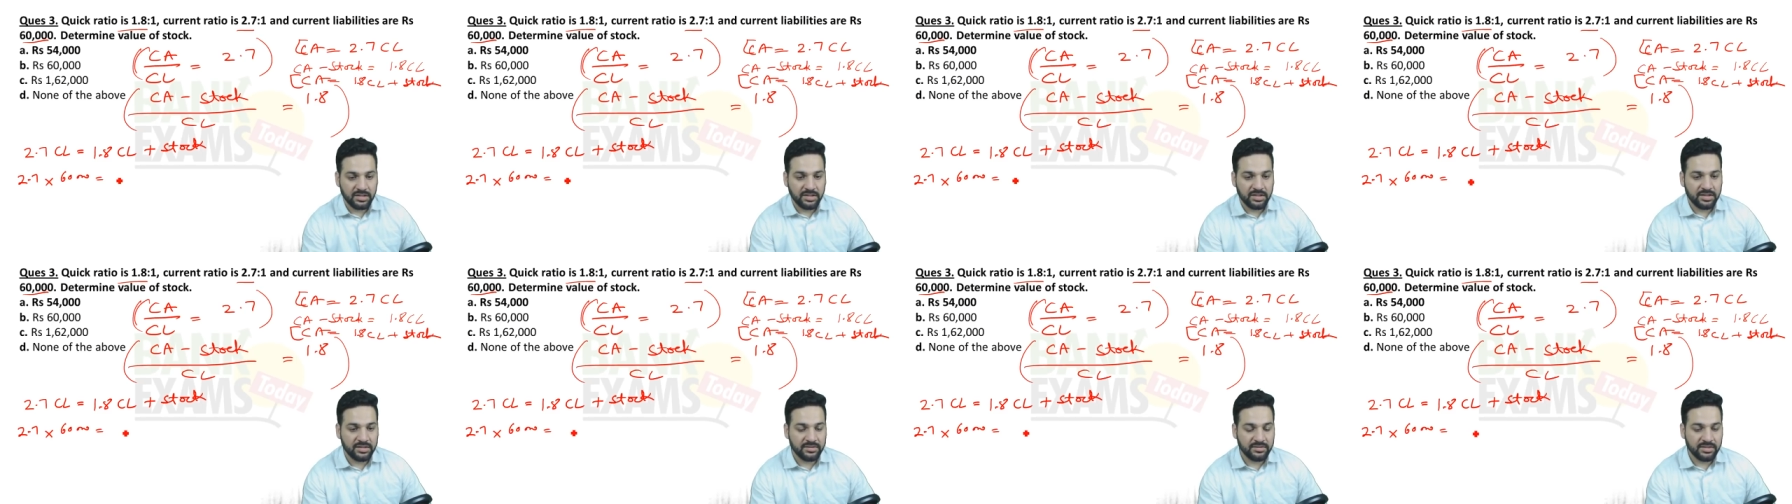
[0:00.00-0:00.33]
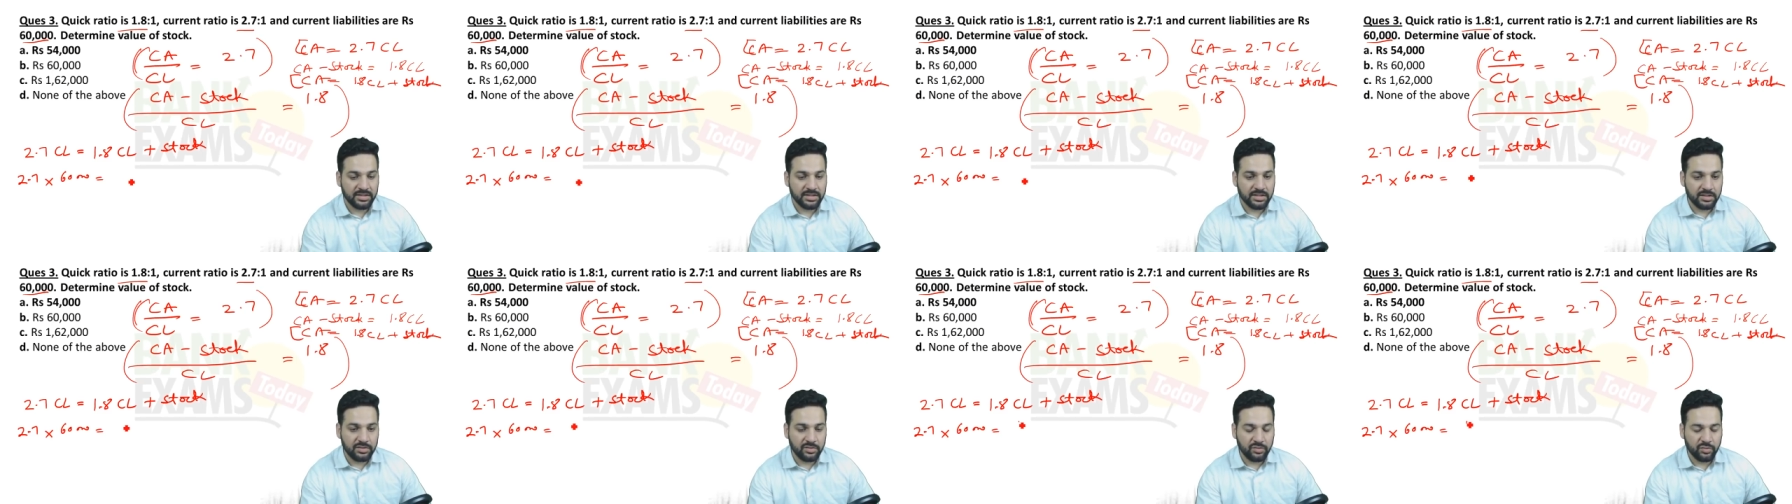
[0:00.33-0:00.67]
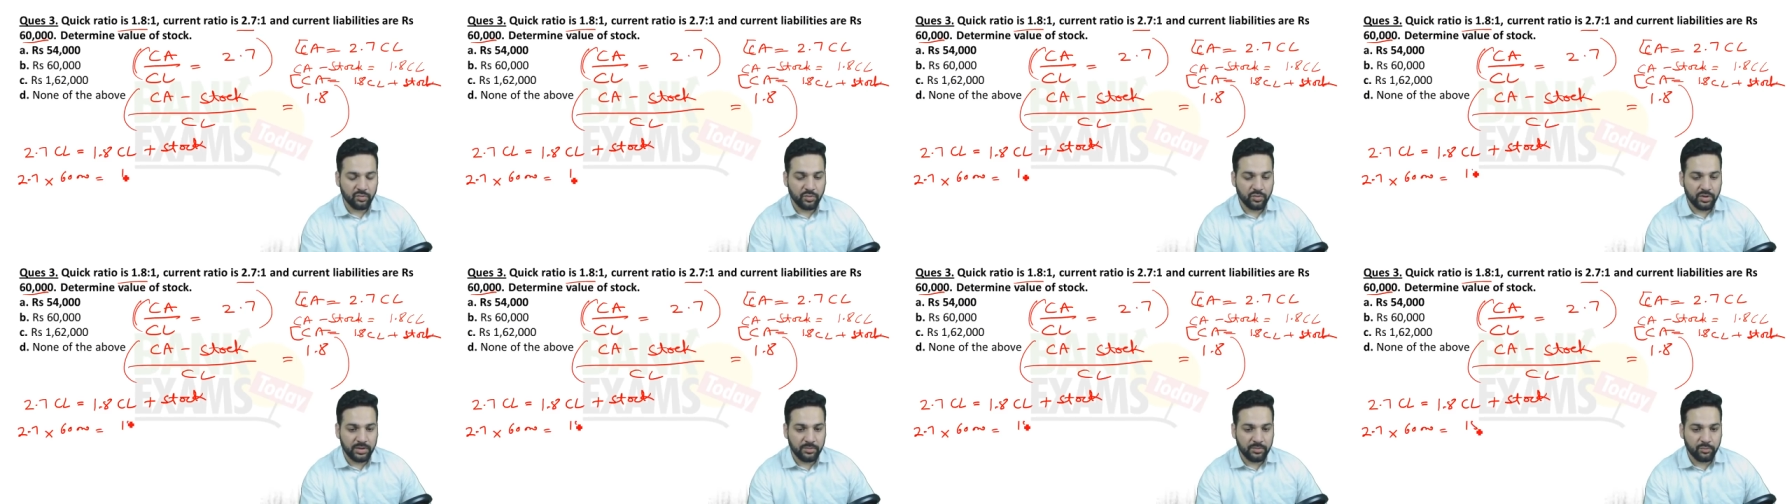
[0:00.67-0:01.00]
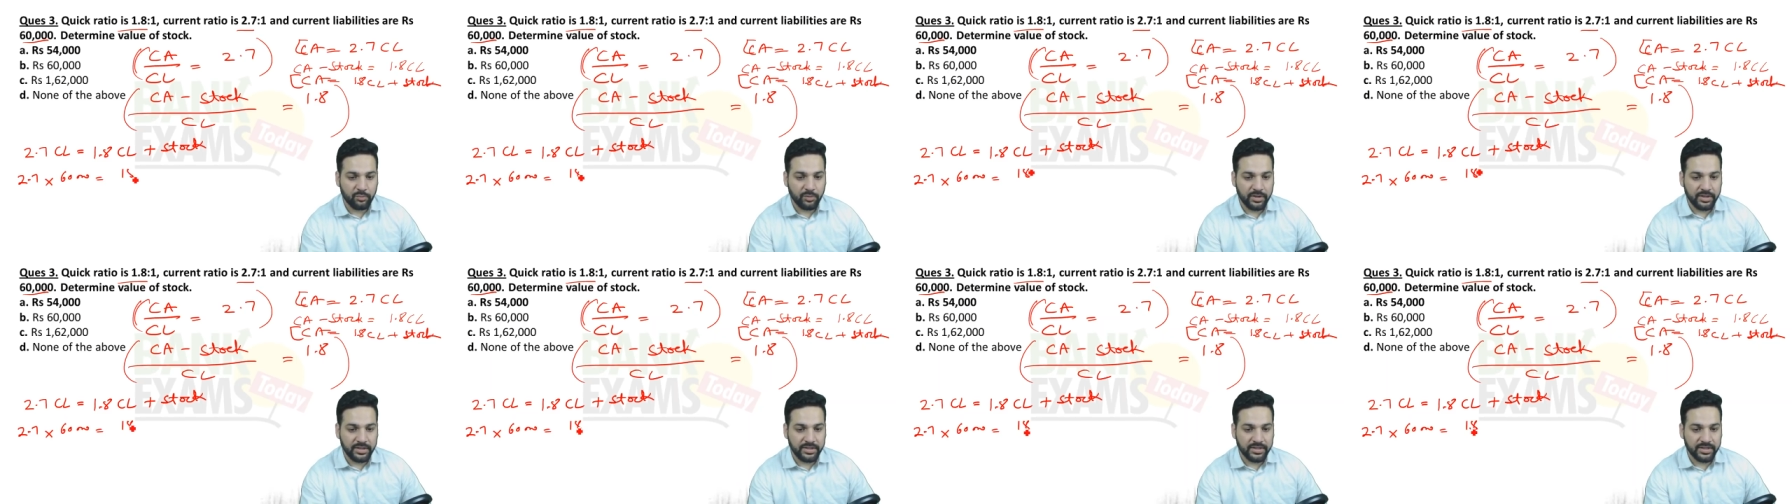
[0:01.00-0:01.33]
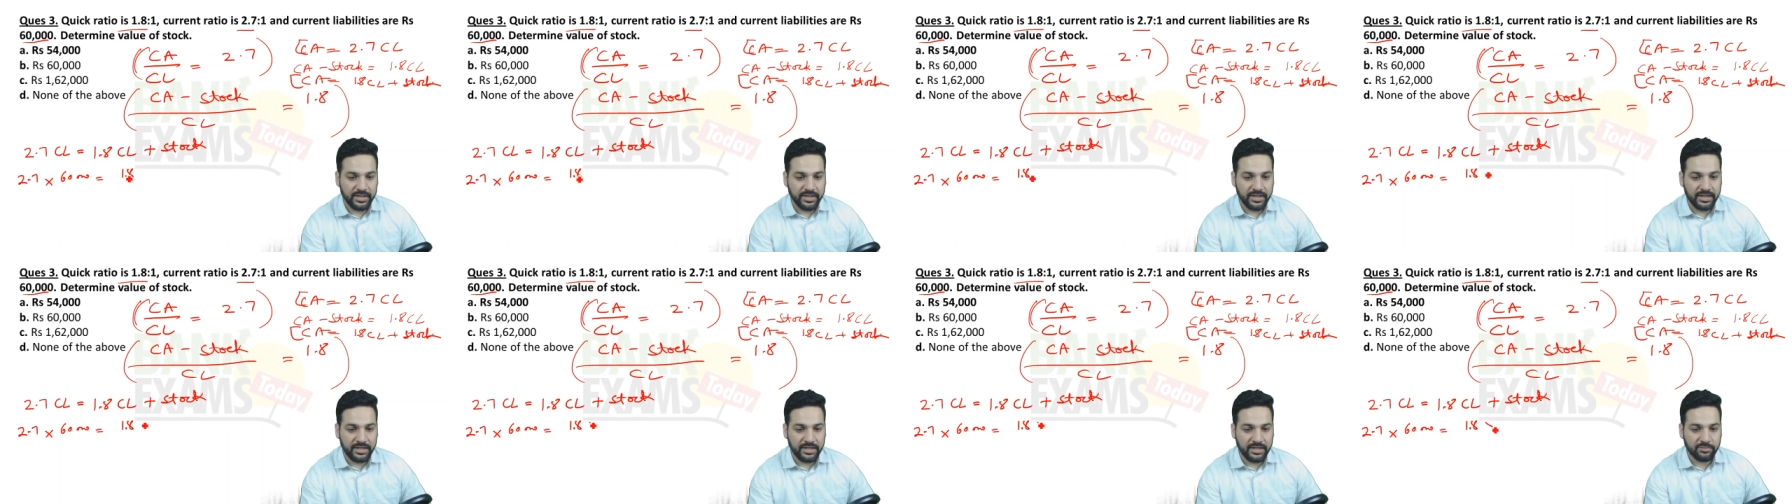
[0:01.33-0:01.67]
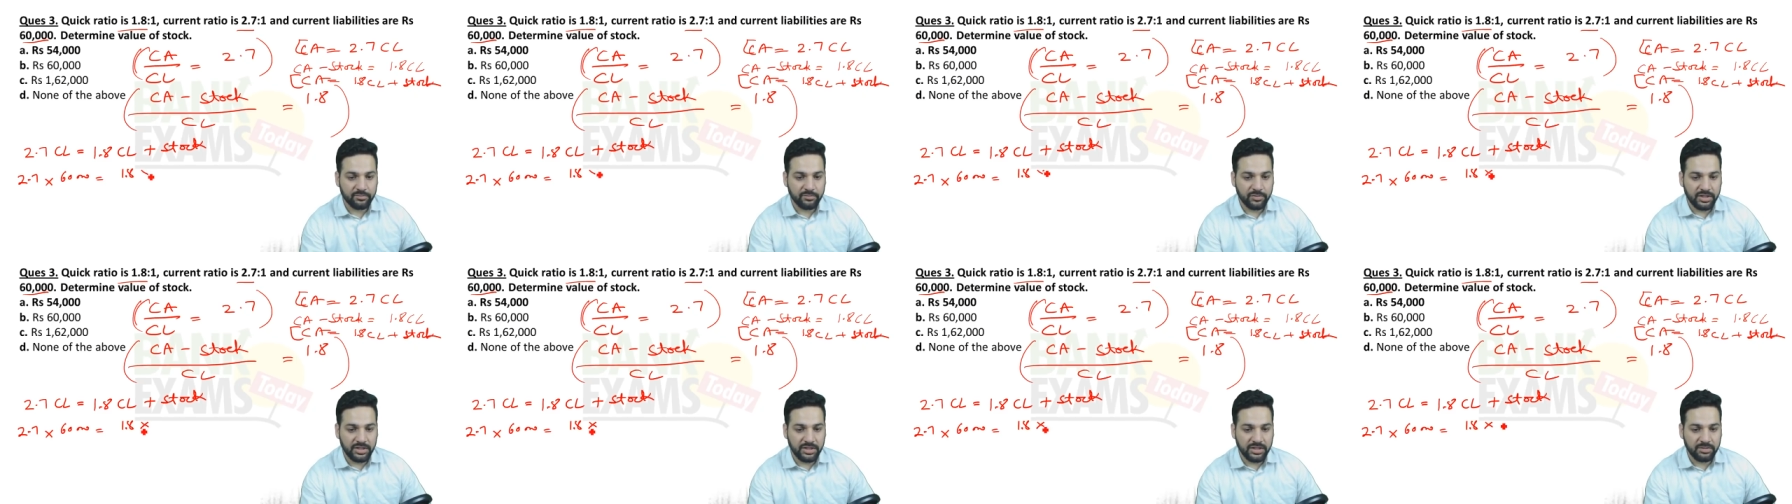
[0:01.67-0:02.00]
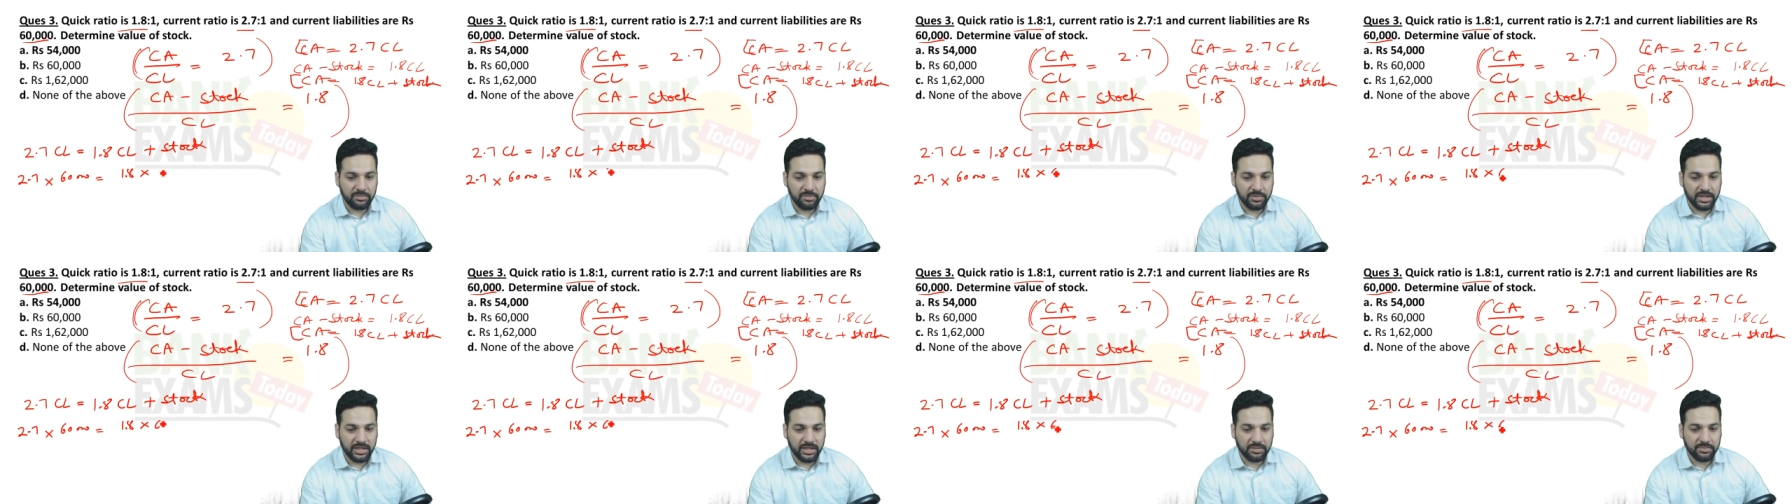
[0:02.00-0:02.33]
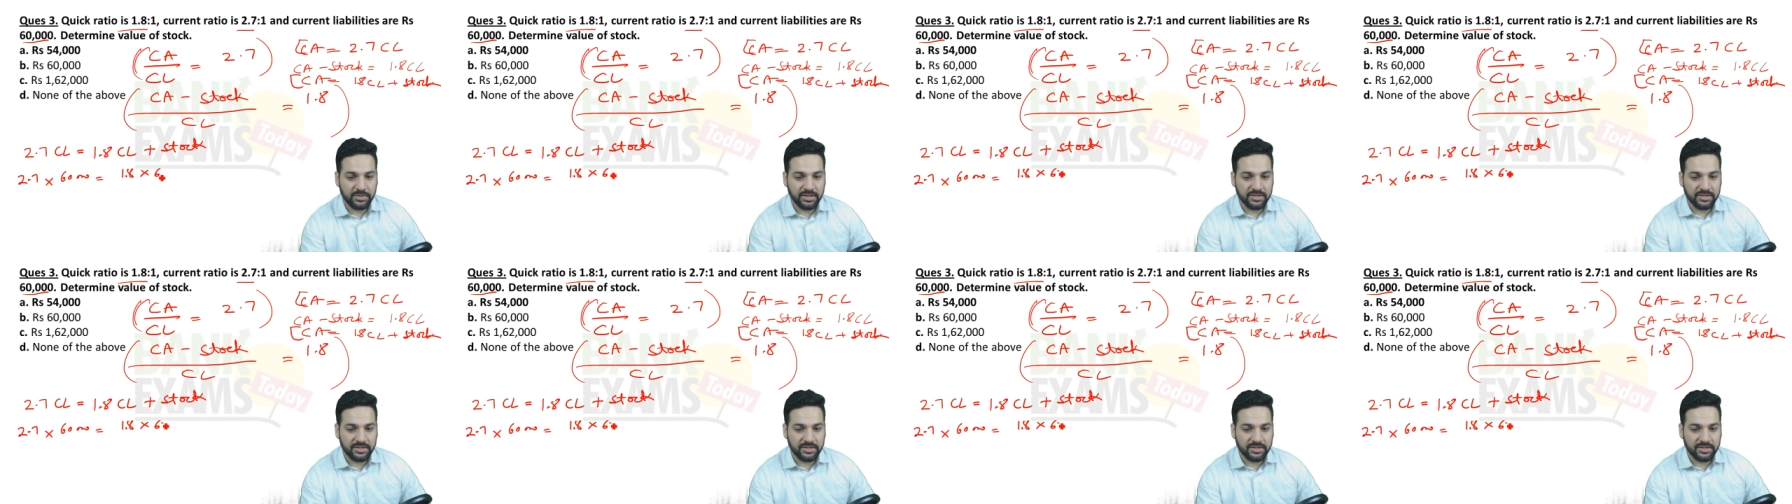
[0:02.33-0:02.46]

is equal to 1.8 multiplied